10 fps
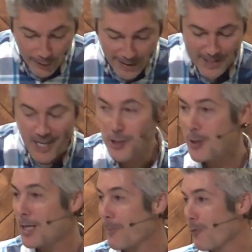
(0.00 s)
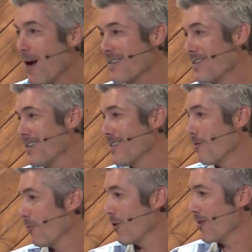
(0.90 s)
It's centered on the process of our
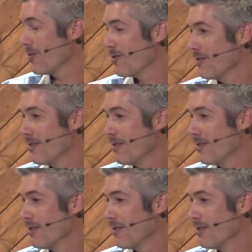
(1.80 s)
prayers.